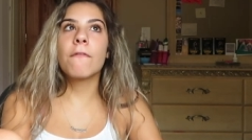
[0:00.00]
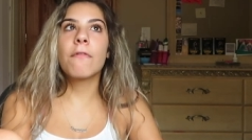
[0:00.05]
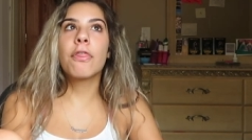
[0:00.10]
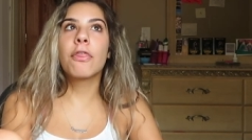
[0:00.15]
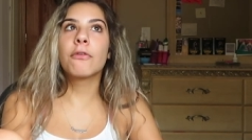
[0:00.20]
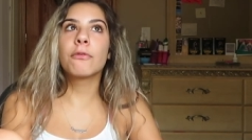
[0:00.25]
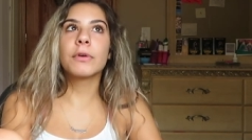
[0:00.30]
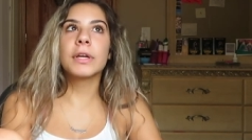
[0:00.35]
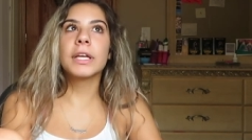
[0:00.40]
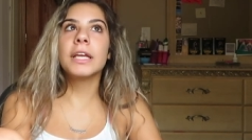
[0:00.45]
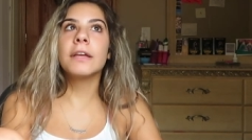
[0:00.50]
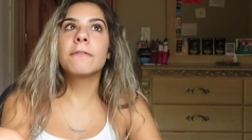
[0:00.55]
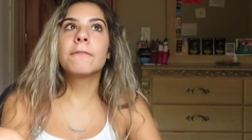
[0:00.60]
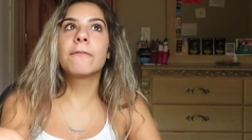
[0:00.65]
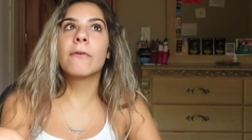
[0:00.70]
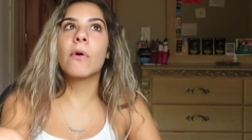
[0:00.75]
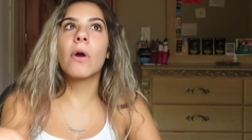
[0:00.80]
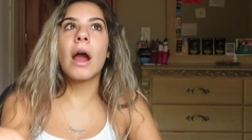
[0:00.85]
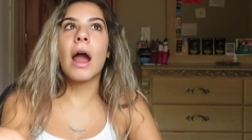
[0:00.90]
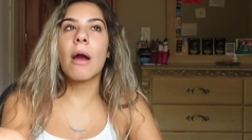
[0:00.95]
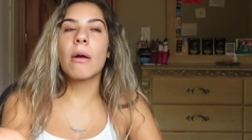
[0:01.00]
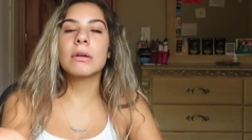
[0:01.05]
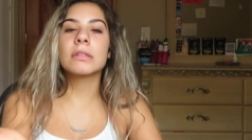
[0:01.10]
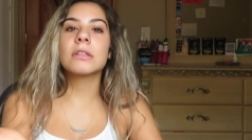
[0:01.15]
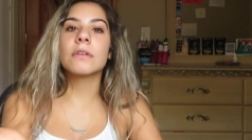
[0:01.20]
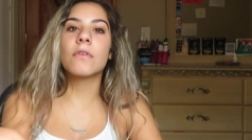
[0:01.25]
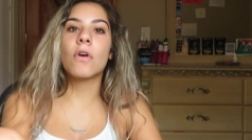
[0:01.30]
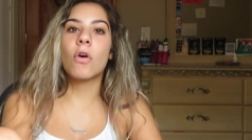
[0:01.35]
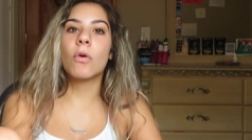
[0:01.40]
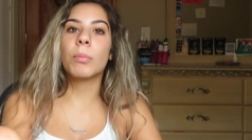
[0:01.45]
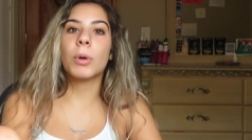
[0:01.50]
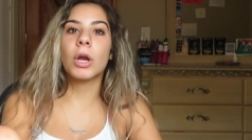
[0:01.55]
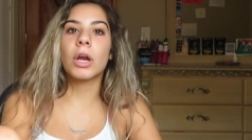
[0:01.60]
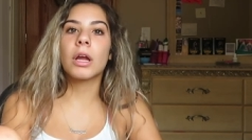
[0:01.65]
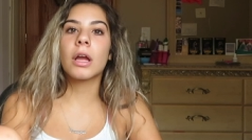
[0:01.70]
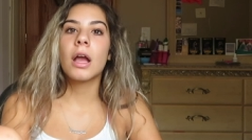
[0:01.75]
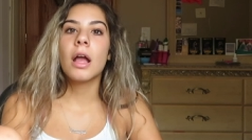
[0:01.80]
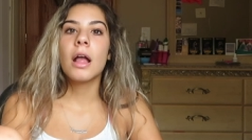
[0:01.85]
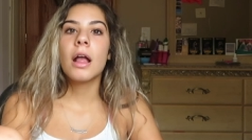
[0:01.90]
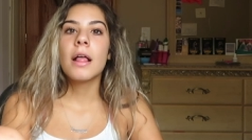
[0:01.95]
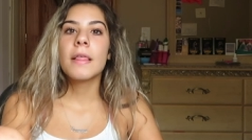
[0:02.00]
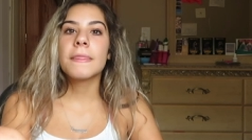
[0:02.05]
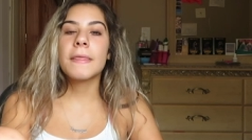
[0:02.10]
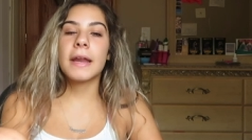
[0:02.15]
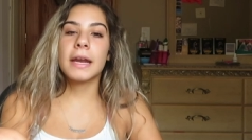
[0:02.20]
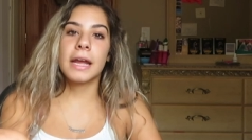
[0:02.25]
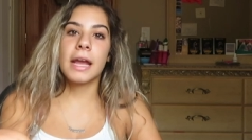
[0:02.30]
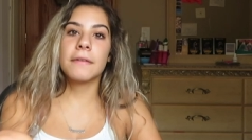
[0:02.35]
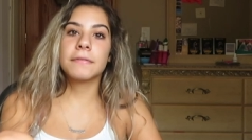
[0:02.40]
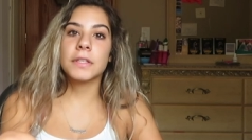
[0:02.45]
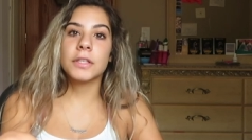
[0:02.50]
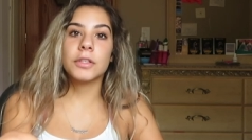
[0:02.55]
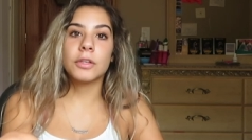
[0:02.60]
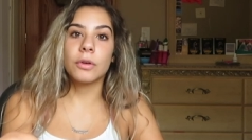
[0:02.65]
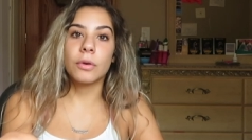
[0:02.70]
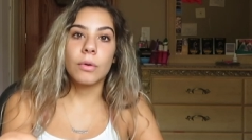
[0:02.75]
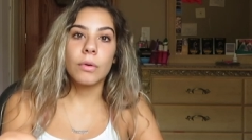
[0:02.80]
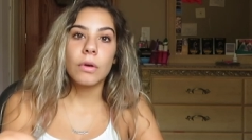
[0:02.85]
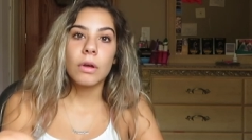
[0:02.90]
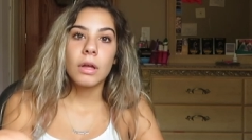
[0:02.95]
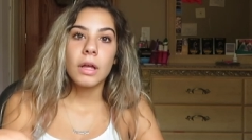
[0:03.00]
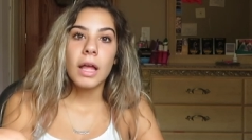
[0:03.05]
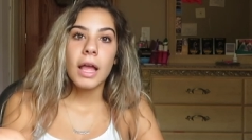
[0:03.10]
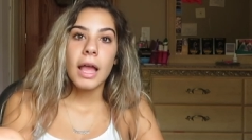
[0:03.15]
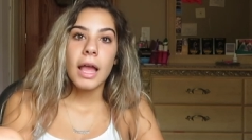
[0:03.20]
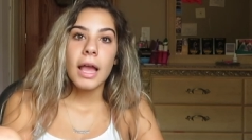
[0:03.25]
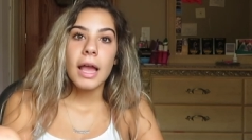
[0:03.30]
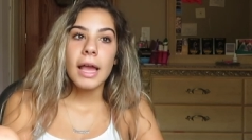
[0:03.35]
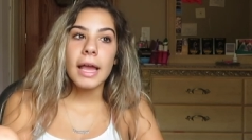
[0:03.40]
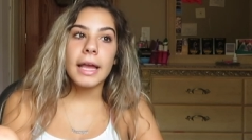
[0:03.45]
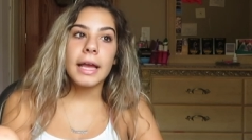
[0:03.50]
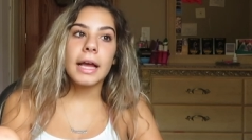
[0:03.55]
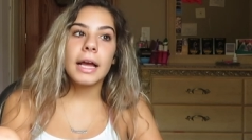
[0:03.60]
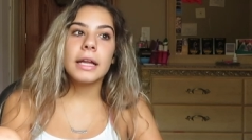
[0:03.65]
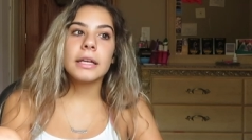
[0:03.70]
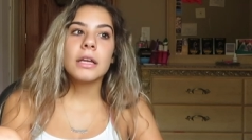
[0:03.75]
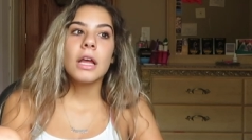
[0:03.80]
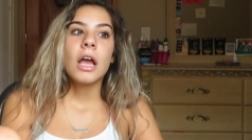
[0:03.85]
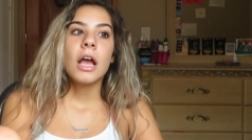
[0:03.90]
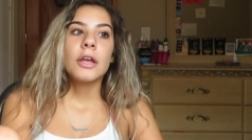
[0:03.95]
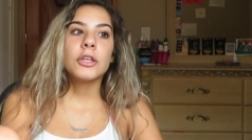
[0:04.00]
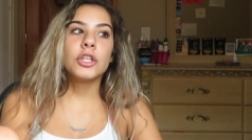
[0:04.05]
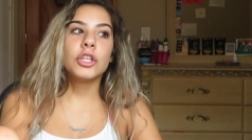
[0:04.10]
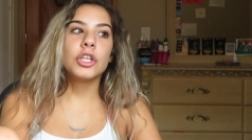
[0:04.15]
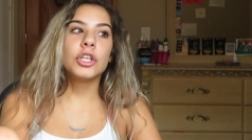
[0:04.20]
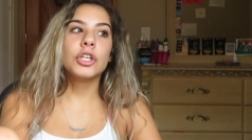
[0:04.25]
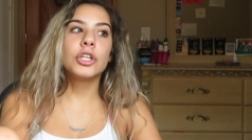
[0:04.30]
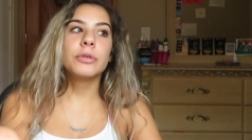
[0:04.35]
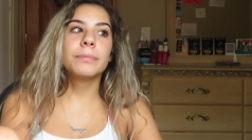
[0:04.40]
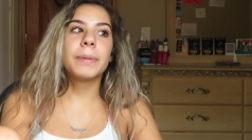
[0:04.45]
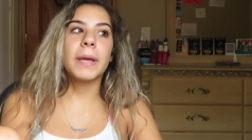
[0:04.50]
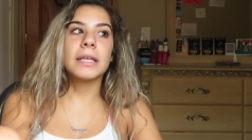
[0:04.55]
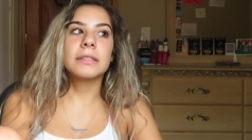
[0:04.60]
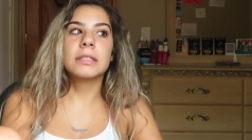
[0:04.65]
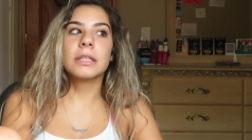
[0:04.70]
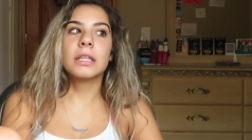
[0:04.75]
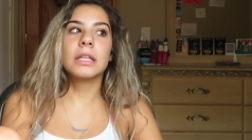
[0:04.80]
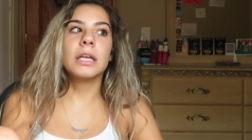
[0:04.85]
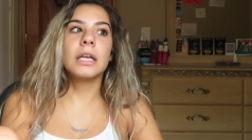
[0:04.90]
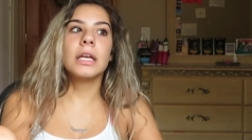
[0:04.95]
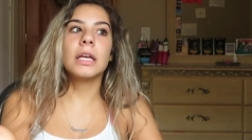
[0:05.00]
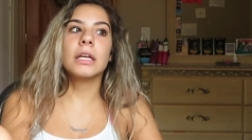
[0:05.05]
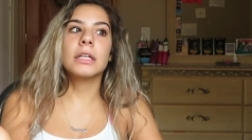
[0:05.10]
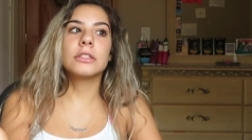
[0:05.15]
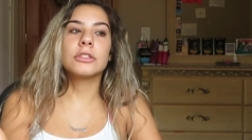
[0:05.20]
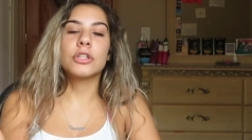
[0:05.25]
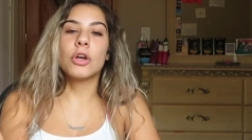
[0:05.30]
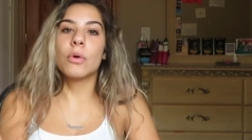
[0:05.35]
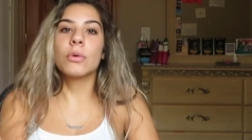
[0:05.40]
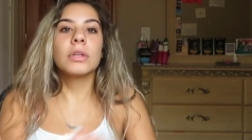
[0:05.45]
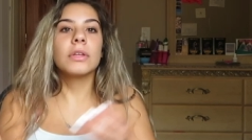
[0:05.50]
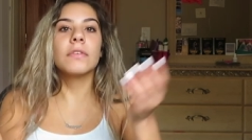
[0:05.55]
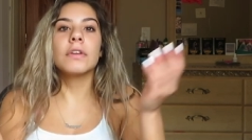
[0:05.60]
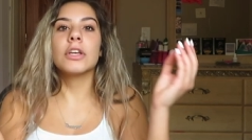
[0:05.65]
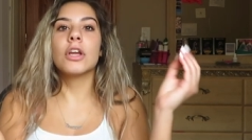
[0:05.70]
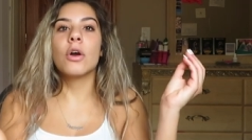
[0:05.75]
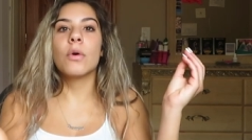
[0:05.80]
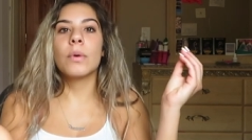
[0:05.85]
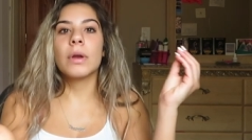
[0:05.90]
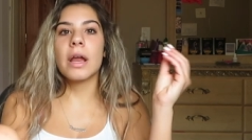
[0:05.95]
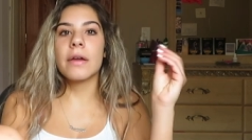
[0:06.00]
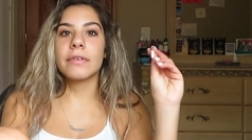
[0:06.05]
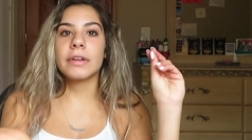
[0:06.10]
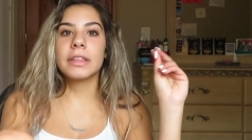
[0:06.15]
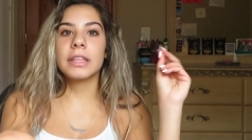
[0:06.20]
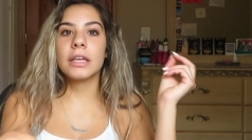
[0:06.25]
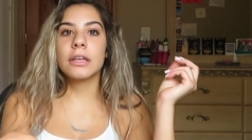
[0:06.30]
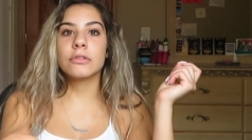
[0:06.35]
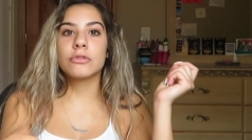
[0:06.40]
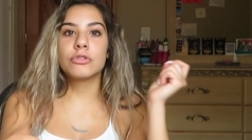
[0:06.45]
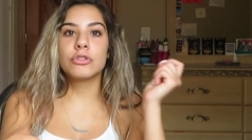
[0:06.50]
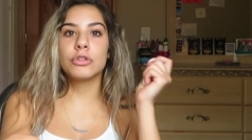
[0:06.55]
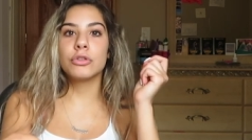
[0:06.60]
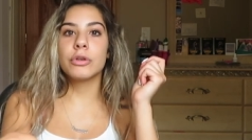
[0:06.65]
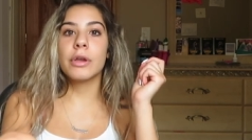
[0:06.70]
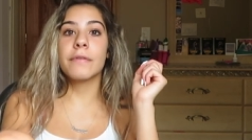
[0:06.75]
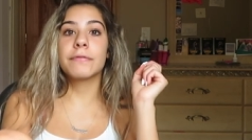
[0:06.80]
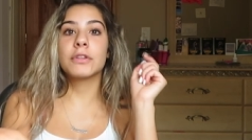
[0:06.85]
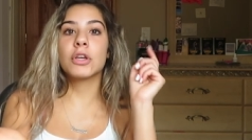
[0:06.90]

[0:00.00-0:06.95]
three, four hours of homework that I have to do. And you basically don't even know when everything is due. You